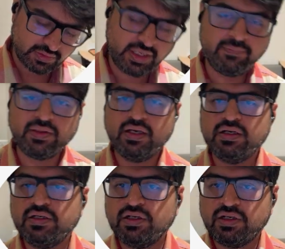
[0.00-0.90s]
Okay,
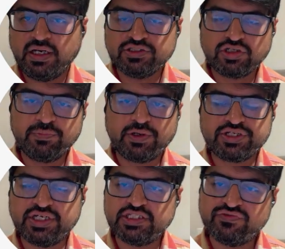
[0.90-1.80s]
insulin
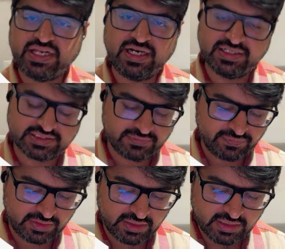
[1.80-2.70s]
production is very less.
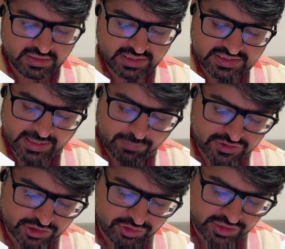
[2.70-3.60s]
This type
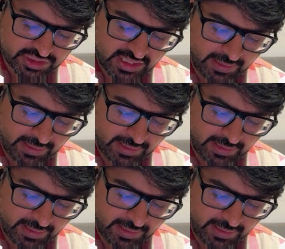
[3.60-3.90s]
of situation